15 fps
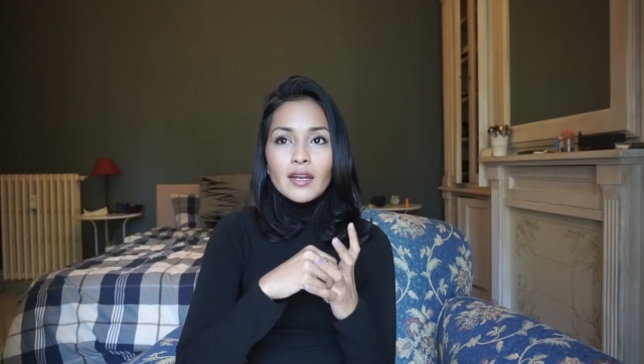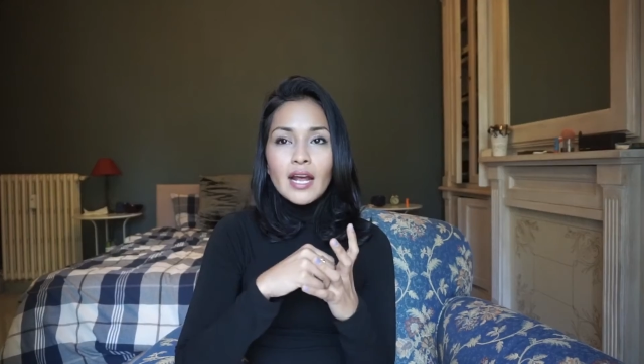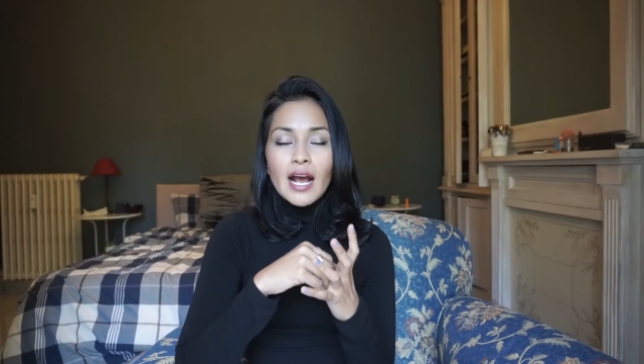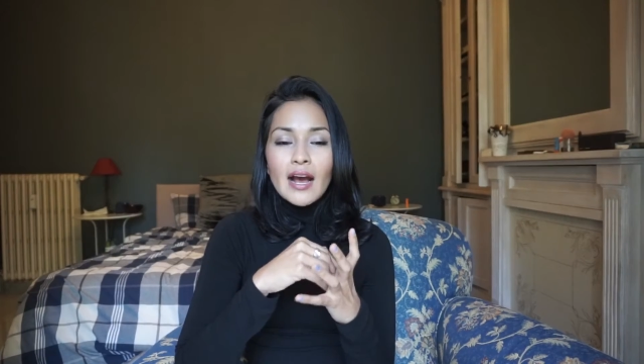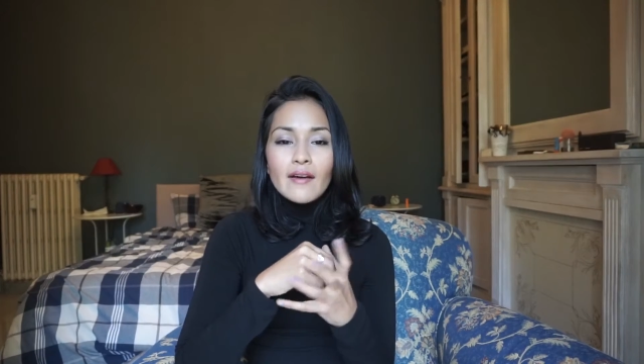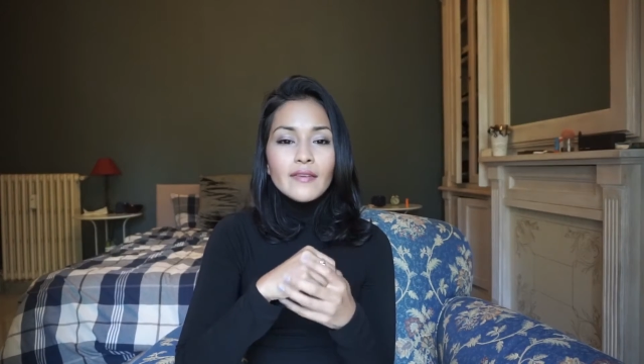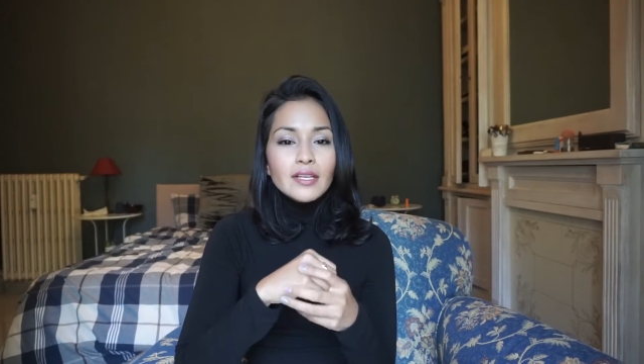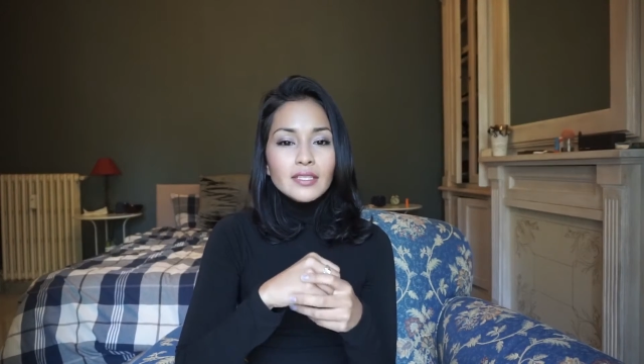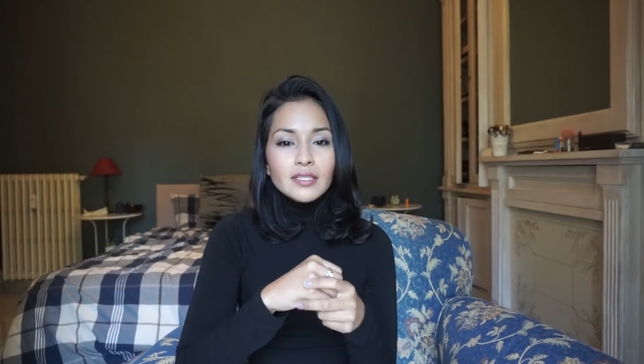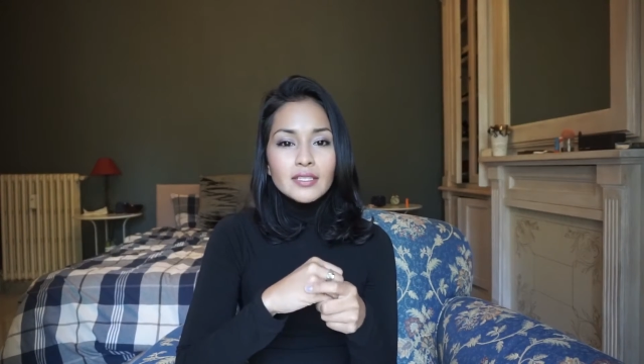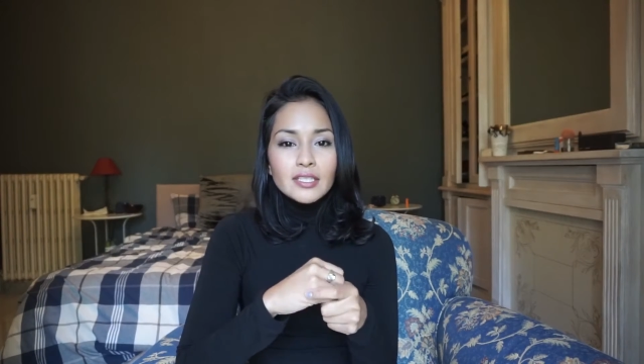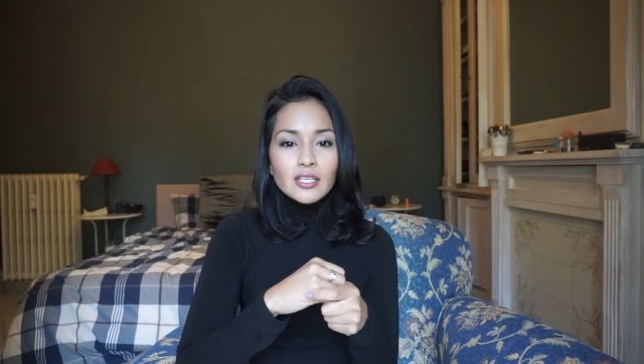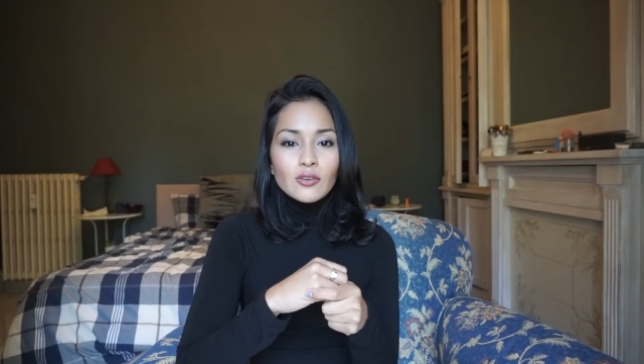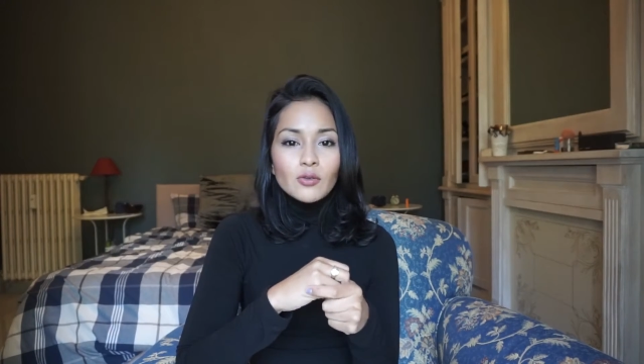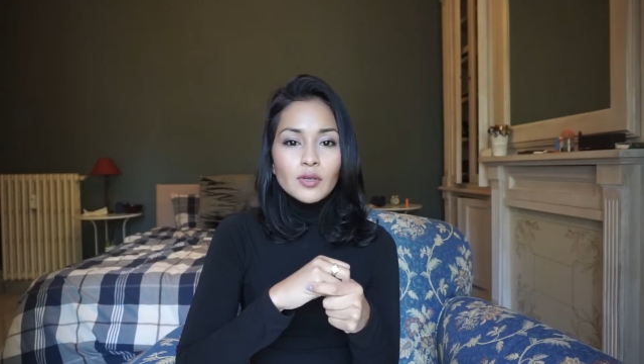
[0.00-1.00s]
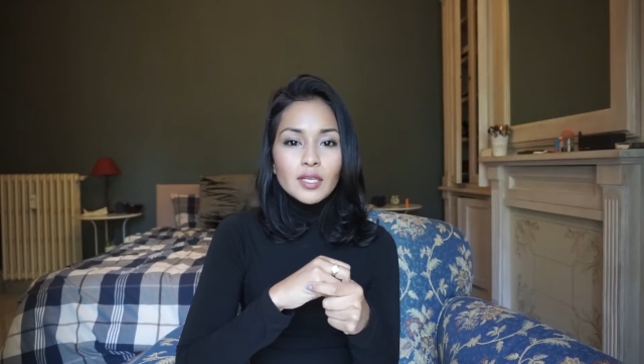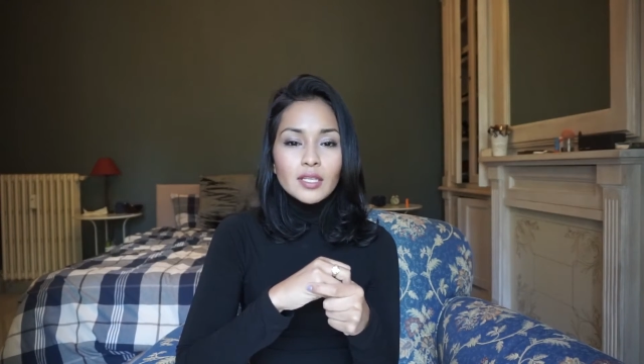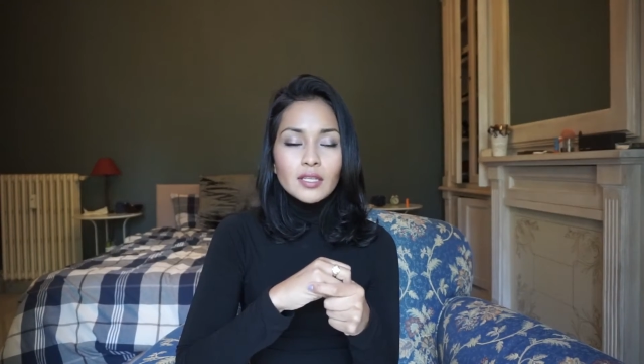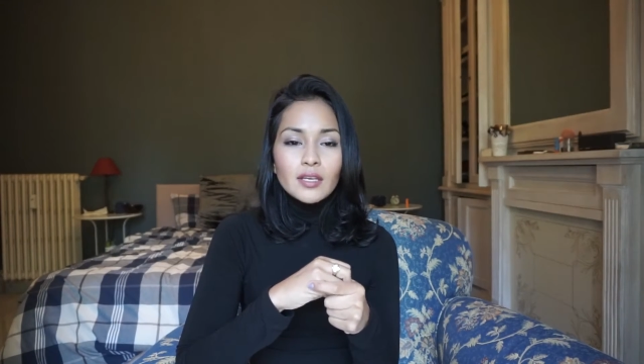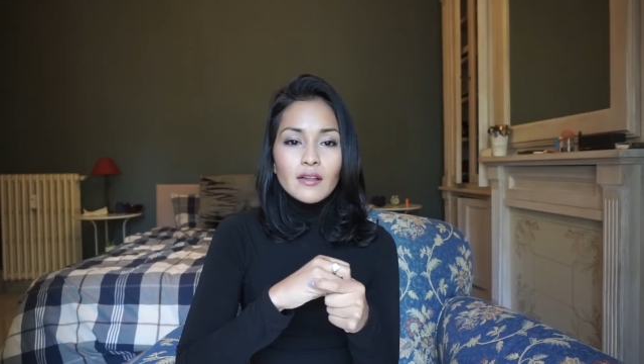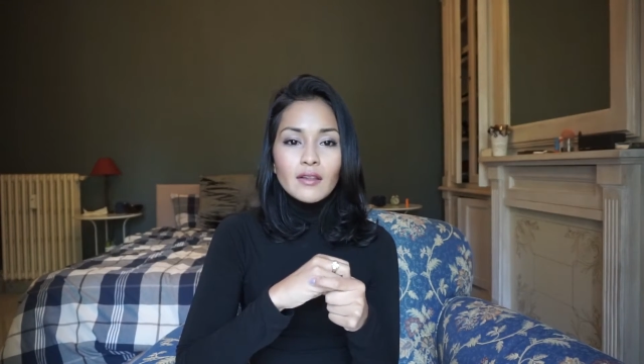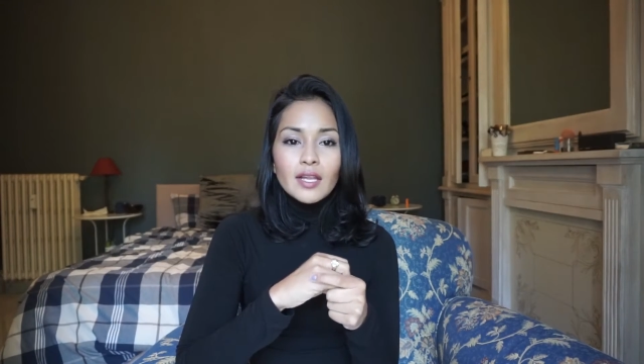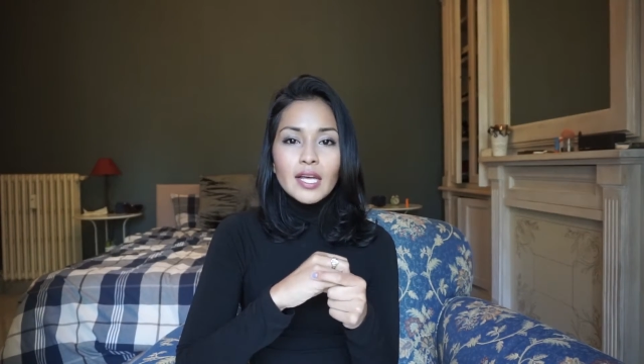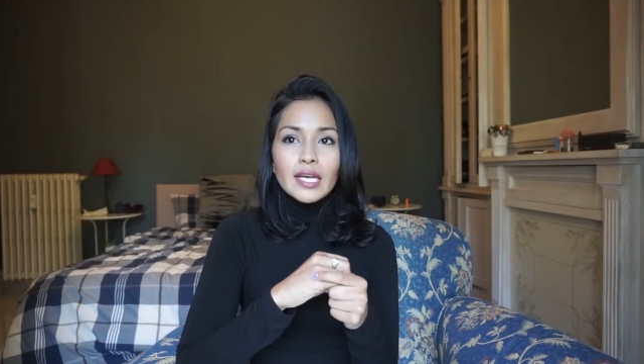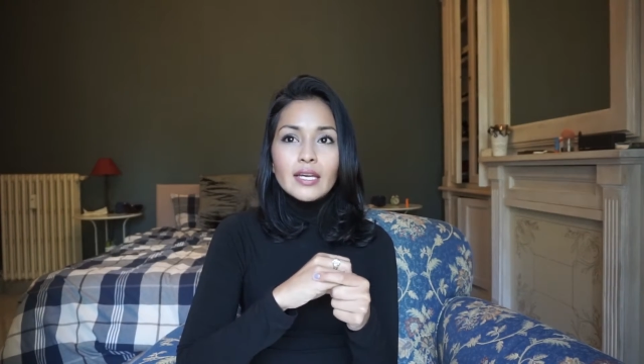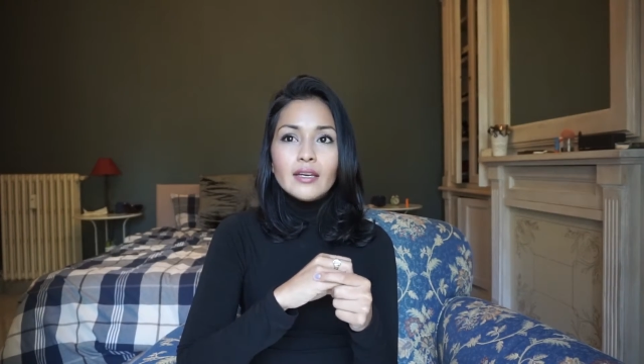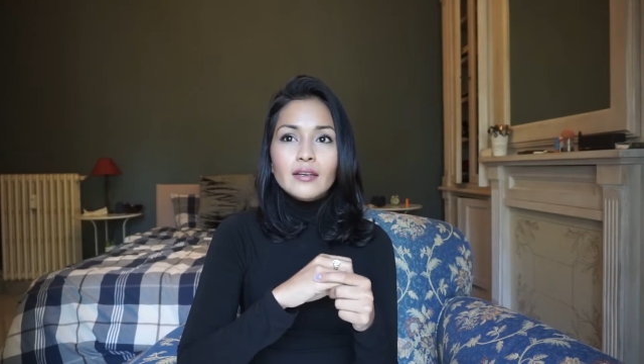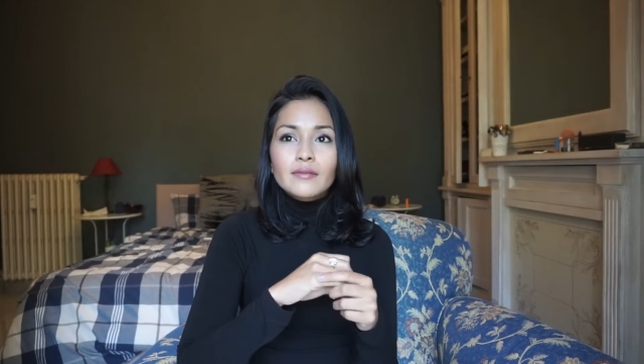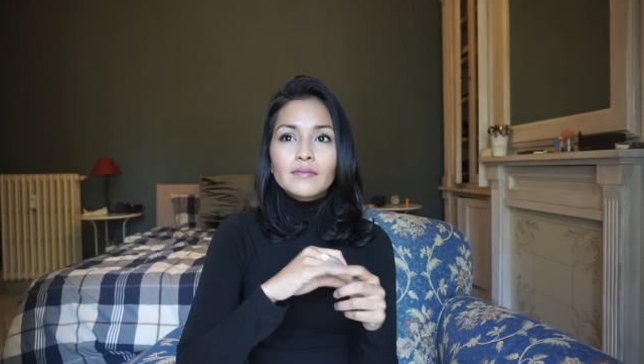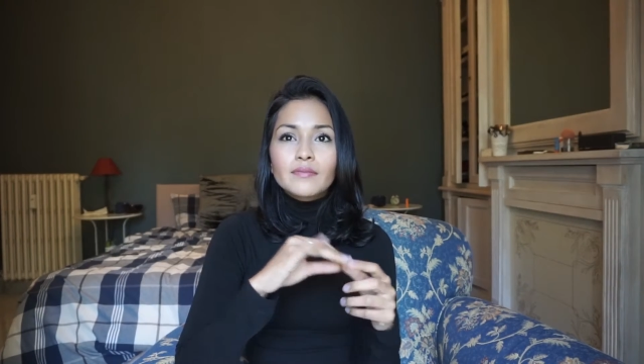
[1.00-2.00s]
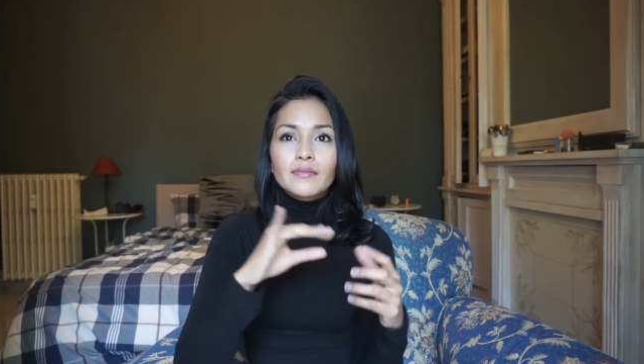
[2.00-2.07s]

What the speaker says: having to deal with like